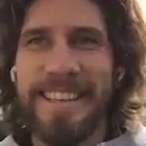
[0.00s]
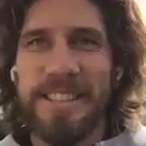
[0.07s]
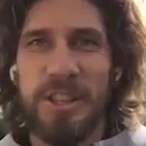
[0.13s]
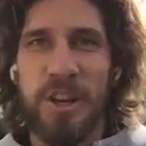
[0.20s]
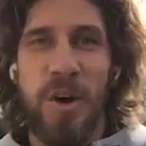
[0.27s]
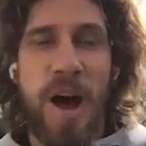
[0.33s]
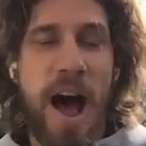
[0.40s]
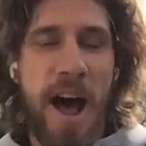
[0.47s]

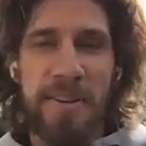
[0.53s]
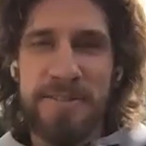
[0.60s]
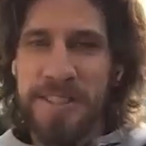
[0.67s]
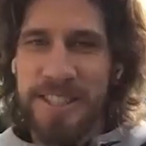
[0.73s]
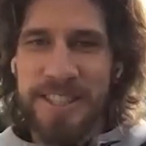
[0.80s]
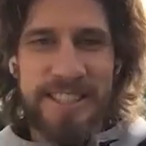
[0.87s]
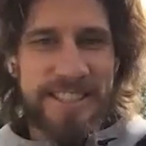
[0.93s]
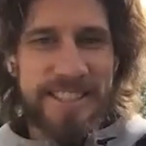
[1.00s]
so
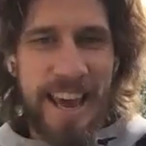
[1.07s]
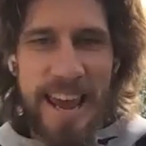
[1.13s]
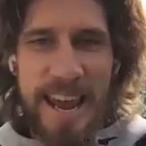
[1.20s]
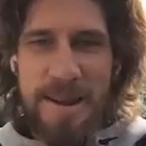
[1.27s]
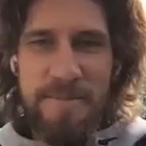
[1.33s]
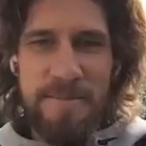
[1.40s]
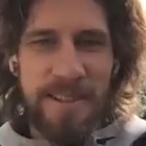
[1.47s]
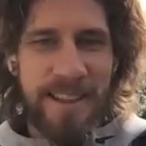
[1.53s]
after this
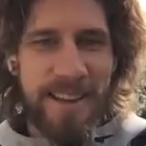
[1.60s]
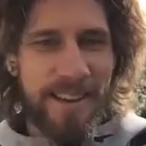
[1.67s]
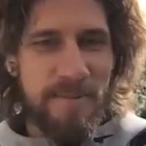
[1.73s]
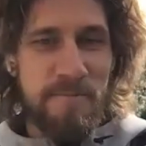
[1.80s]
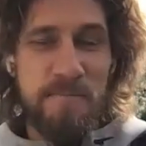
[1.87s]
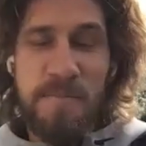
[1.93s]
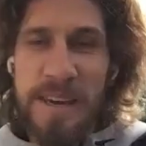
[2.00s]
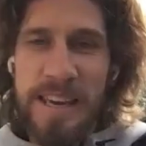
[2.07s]
game, like
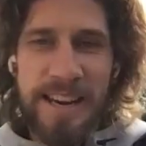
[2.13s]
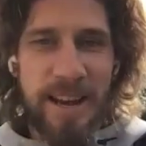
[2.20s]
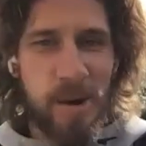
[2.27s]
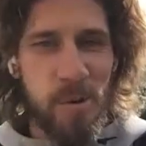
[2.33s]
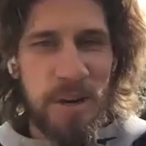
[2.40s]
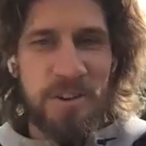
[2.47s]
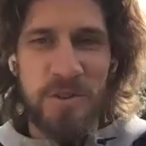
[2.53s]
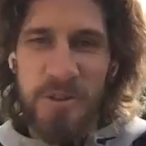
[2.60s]
media
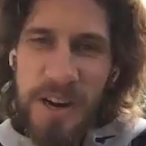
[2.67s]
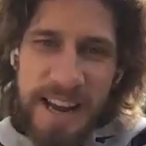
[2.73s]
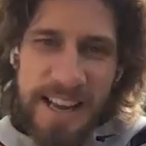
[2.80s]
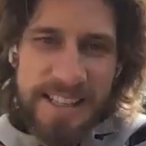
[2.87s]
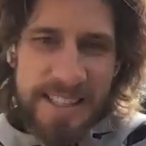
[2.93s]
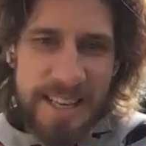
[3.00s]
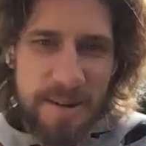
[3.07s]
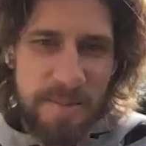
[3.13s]
were
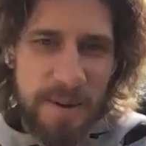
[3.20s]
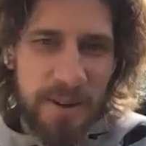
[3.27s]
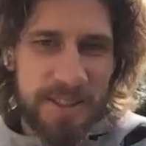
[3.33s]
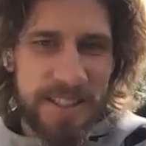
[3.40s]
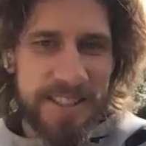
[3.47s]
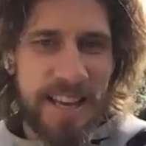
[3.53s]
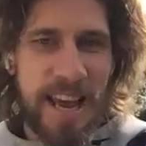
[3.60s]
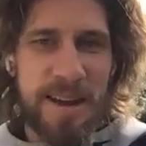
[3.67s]
crazy about
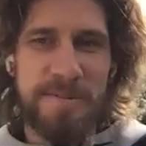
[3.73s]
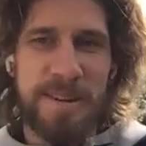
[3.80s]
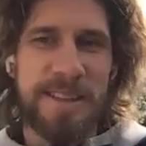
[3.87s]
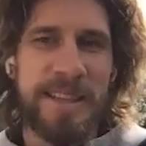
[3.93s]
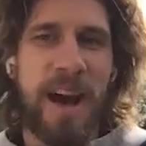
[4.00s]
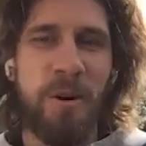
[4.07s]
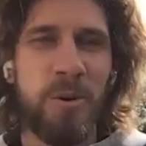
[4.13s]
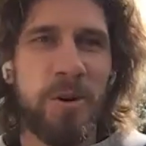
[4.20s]
this game.
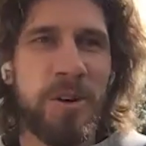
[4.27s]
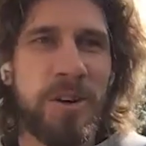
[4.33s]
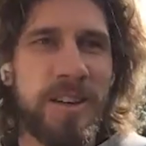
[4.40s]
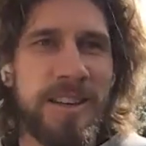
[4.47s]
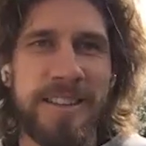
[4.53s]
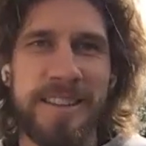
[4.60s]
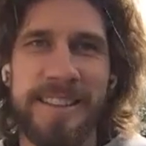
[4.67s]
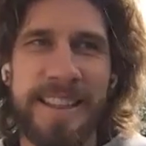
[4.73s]
And
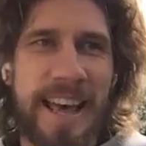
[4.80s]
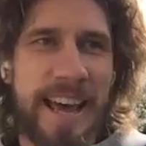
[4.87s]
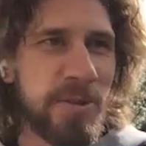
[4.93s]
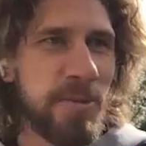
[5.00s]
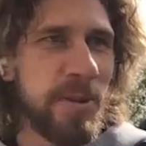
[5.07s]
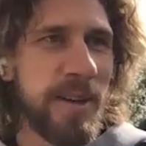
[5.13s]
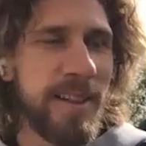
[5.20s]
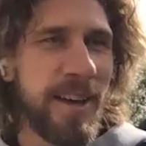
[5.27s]
in
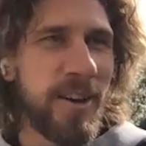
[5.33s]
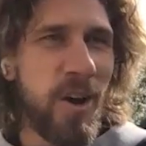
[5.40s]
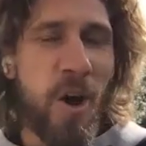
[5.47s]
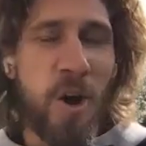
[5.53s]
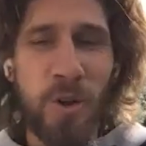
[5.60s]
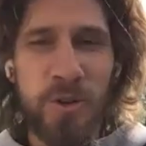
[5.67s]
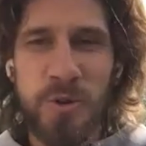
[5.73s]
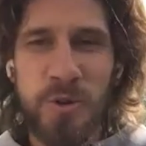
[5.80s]
Latvia, like
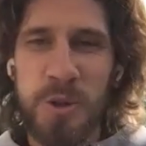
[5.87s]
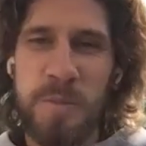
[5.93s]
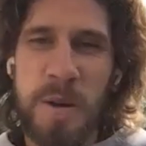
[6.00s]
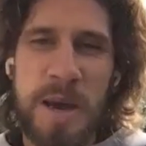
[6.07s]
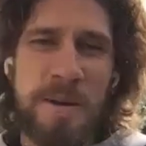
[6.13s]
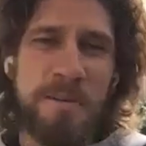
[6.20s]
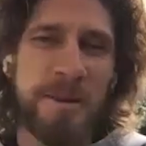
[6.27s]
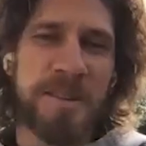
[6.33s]
all
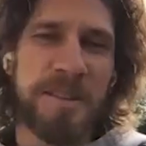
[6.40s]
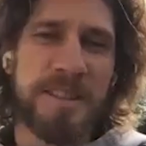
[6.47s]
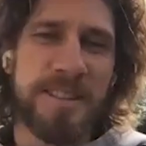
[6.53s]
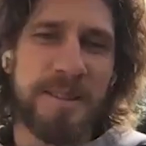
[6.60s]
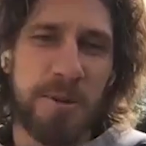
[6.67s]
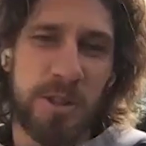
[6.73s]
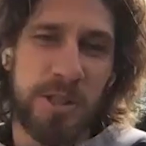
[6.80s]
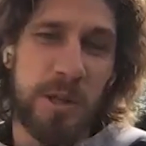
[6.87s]

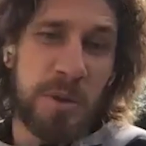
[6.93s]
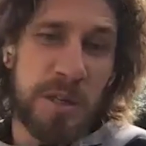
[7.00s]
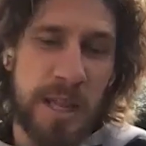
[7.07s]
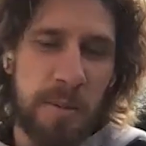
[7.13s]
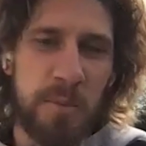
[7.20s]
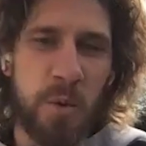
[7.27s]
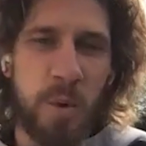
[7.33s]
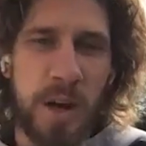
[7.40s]
newspapers, because they were
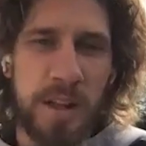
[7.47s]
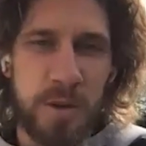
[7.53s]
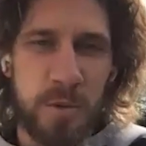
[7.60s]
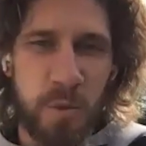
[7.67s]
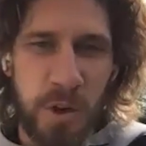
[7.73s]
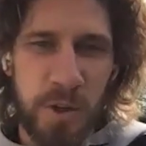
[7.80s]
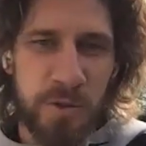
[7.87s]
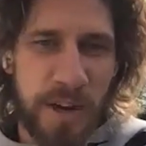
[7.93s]
#1
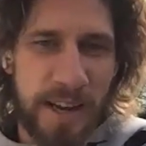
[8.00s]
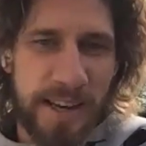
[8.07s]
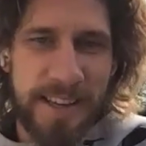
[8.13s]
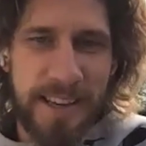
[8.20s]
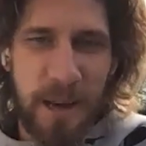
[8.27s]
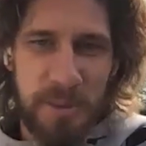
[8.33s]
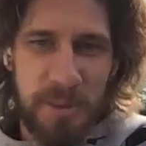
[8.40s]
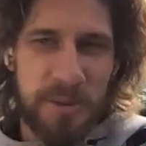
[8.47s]
in world
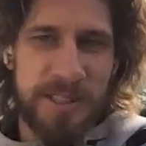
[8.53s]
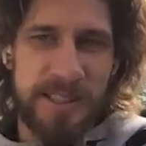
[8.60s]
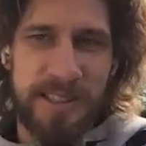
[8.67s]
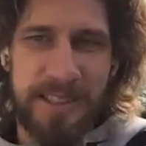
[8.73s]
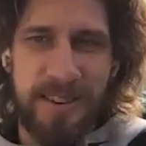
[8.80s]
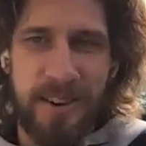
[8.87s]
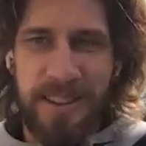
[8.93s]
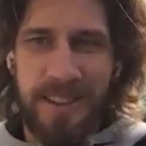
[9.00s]
ranking, and we were
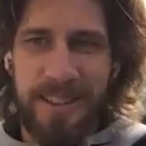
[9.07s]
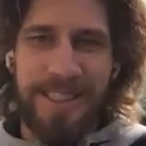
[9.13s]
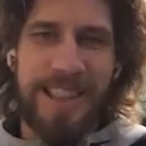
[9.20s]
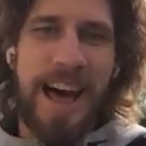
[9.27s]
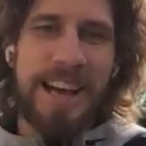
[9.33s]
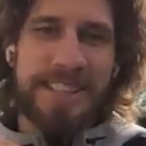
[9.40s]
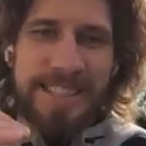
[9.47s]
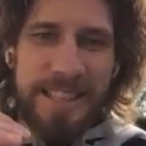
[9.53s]
the
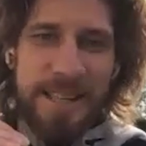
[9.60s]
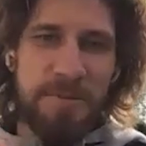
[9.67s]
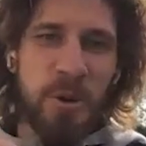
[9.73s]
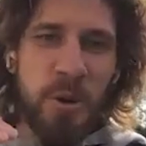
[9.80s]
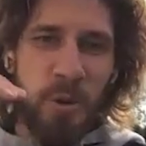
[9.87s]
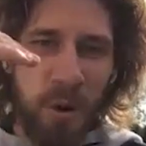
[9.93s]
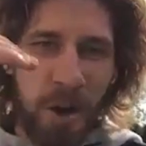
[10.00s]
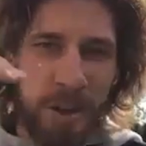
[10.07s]
last team
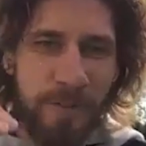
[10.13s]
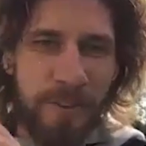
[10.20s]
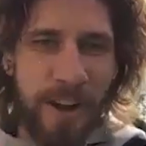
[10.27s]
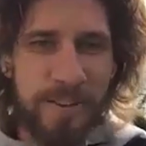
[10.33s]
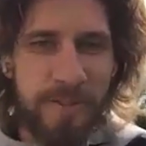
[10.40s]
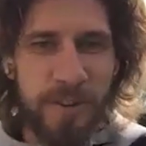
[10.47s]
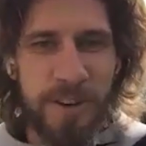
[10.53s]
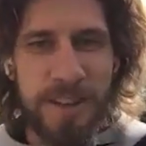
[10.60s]
who
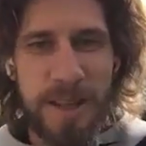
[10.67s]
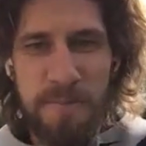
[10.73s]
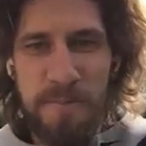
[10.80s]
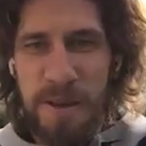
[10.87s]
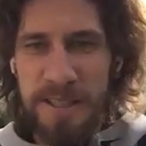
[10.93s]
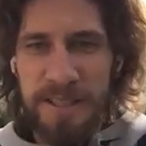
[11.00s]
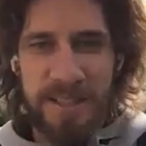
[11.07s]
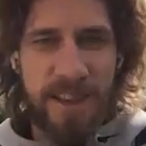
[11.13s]
qualified for
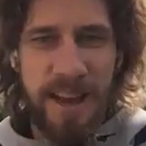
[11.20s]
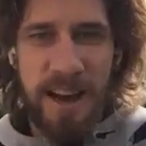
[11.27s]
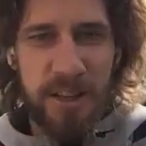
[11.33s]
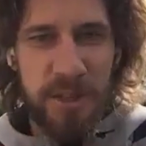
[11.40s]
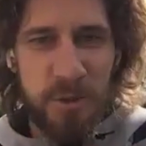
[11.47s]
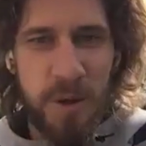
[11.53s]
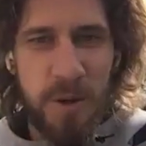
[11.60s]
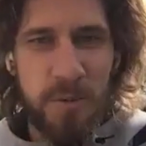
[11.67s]
Olympics, the
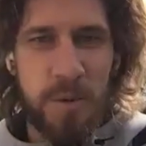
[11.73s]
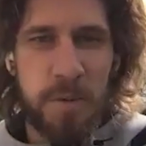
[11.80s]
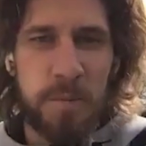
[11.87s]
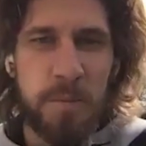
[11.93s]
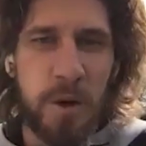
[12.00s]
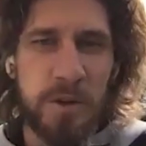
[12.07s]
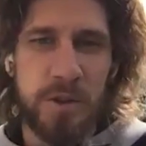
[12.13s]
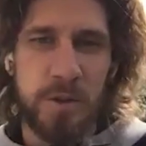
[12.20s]
youngest one. We were
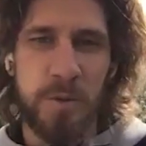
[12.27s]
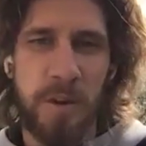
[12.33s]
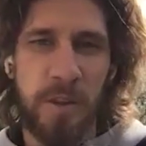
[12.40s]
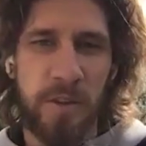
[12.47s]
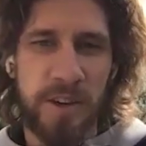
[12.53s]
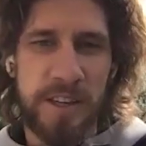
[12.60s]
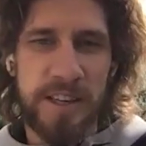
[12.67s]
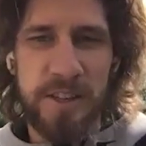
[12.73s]
both
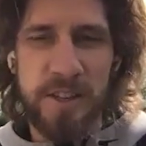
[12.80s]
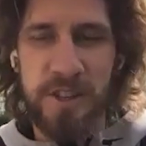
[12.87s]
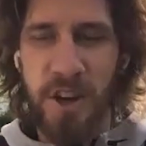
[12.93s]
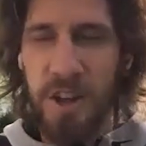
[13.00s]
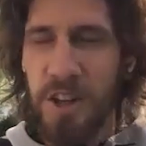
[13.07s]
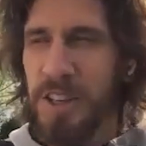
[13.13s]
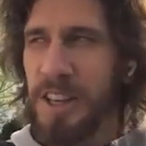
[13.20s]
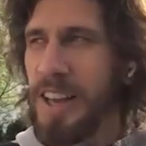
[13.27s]
23 years
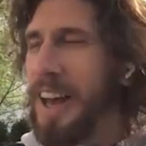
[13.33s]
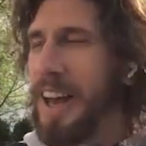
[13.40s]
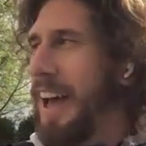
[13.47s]
old.